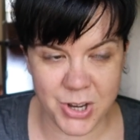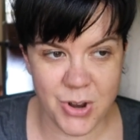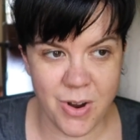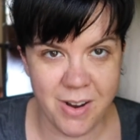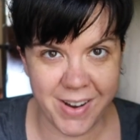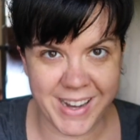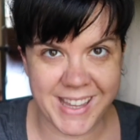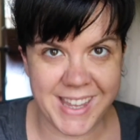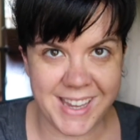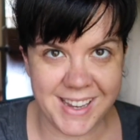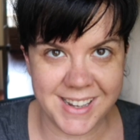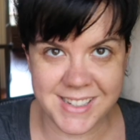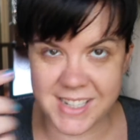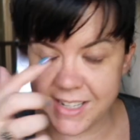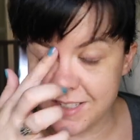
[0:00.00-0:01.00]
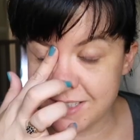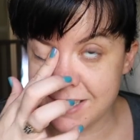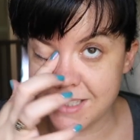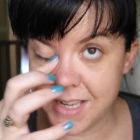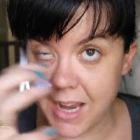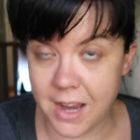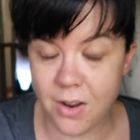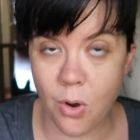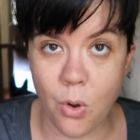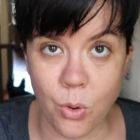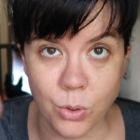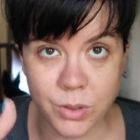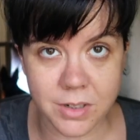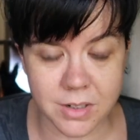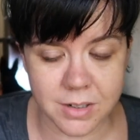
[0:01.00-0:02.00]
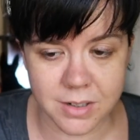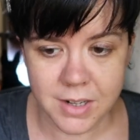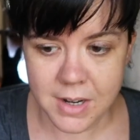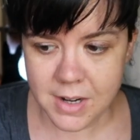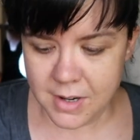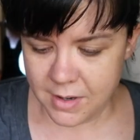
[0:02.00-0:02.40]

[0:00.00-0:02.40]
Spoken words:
You know how IKEA tends to take older